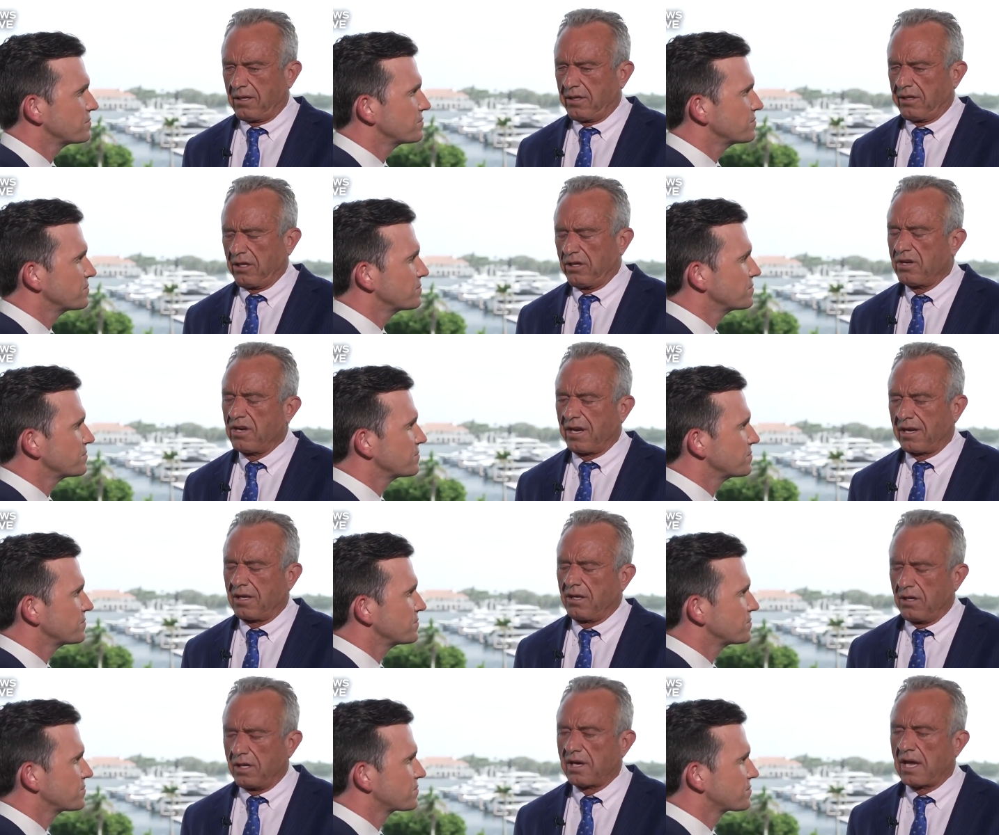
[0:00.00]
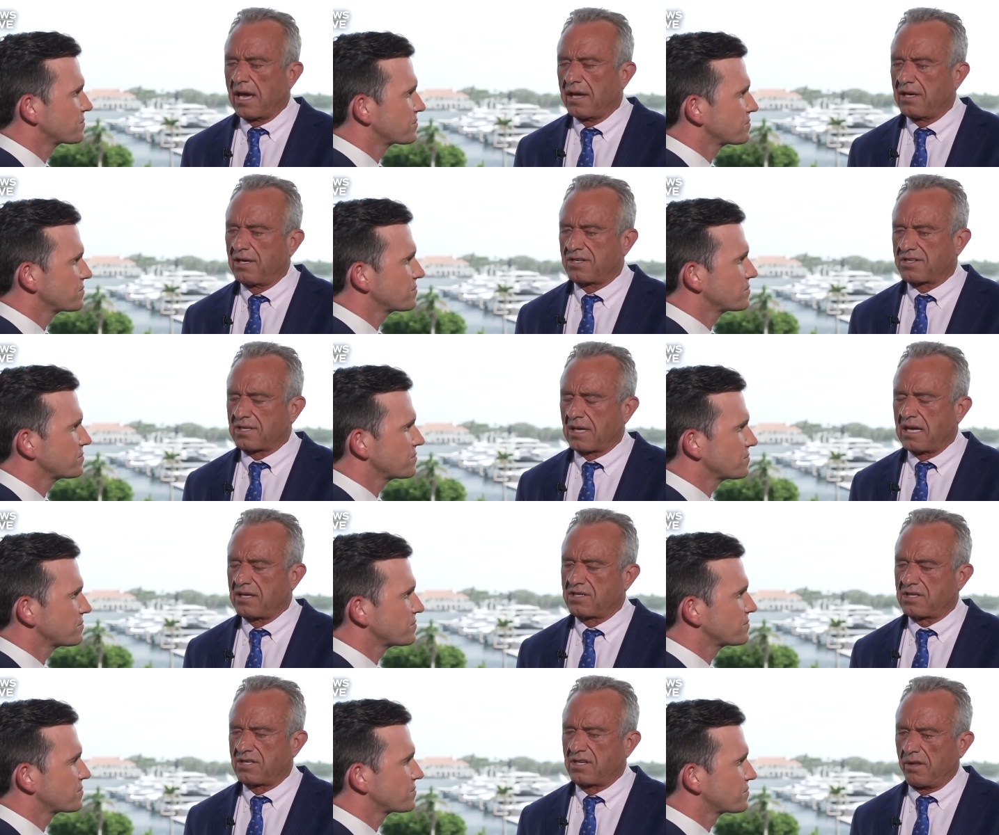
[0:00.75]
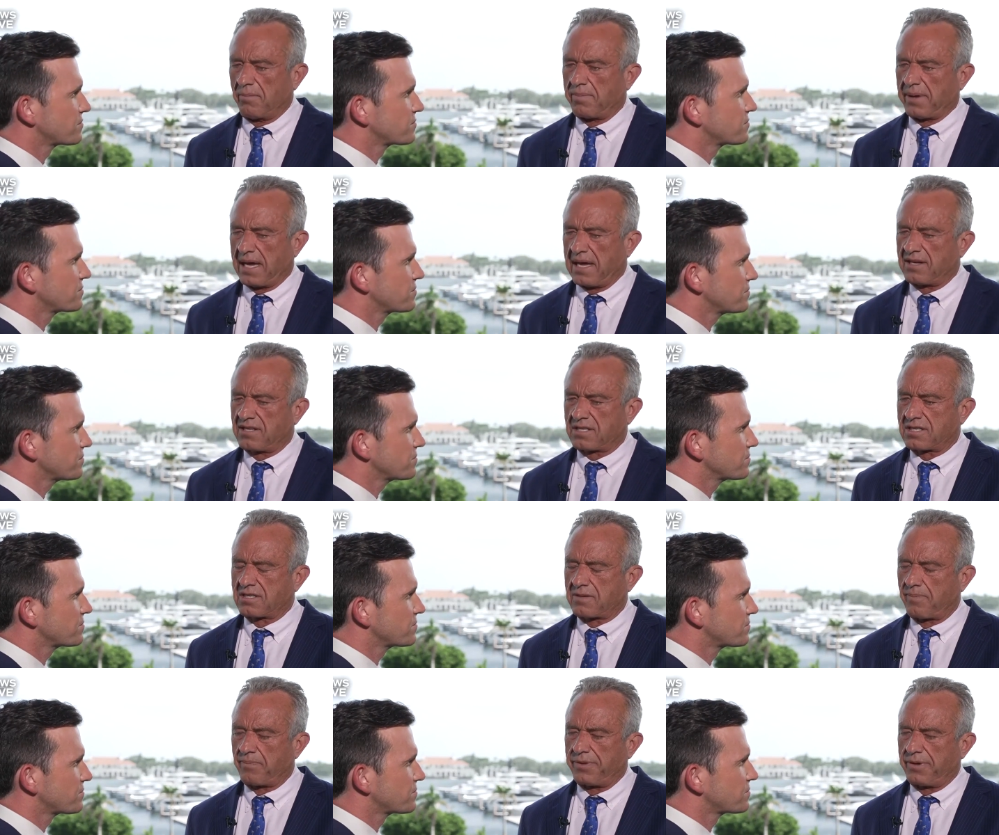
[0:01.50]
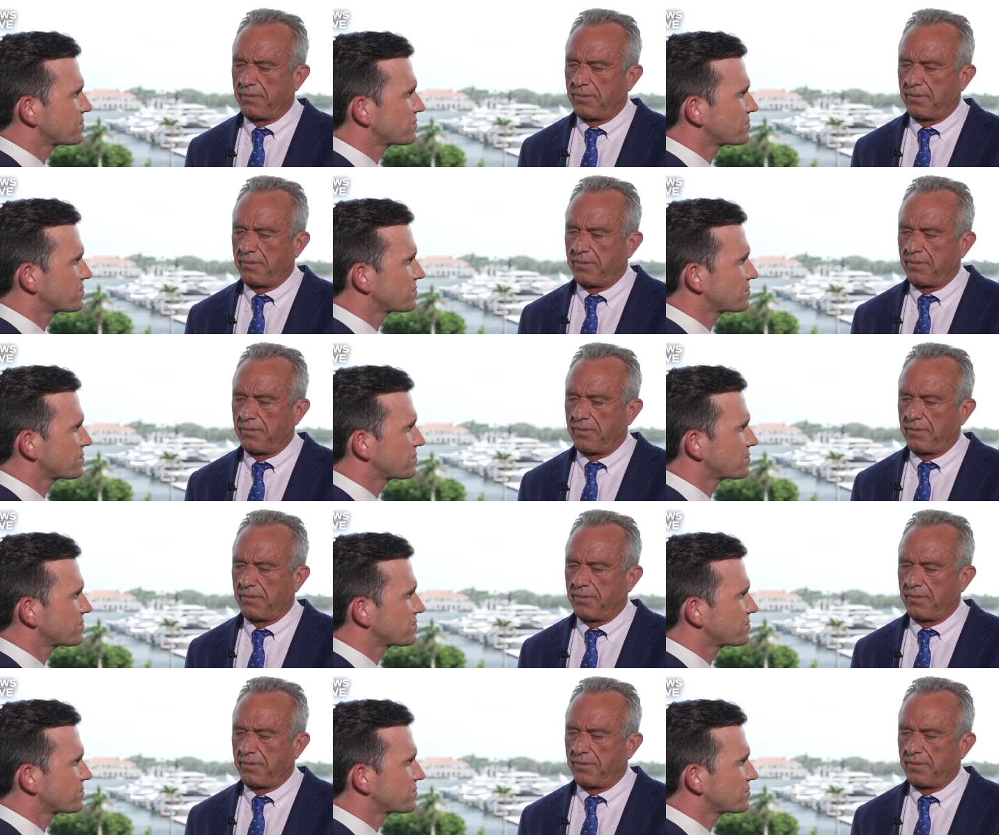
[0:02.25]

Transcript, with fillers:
Speaker 1: The United States is best